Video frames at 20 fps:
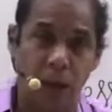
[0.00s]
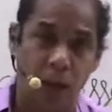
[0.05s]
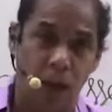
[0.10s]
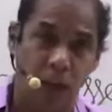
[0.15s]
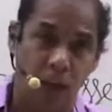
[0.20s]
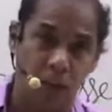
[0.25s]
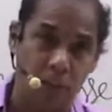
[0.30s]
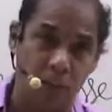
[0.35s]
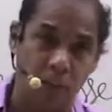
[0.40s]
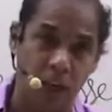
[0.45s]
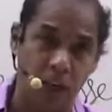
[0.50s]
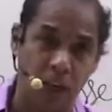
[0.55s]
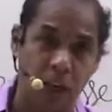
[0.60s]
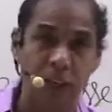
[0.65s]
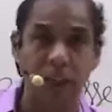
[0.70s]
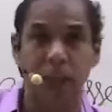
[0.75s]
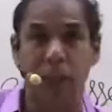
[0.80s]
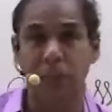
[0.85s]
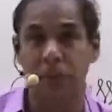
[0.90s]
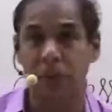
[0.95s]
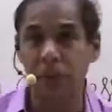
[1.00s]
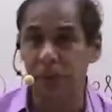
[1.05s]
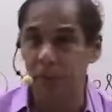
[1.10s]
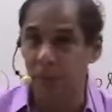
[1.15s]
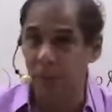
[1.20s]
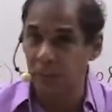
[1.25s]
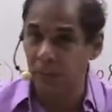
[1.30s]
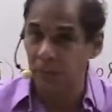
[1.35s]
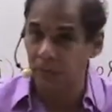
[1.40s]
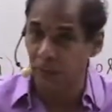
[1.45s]
or may not happen.
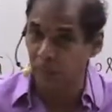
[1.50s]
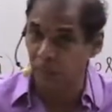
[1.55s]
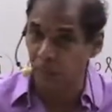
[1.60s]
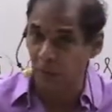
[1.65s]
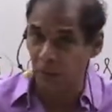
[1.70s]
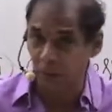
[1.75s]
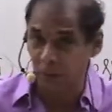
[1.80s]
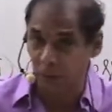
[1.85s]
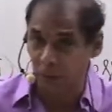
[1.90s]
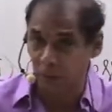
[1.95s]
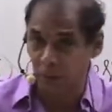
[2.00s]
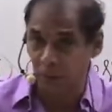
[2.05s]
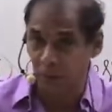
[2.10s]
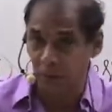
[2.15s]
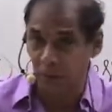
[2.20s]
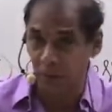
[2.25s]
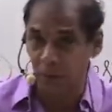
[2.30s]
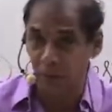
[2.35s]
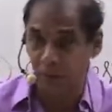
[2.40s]
Simple future.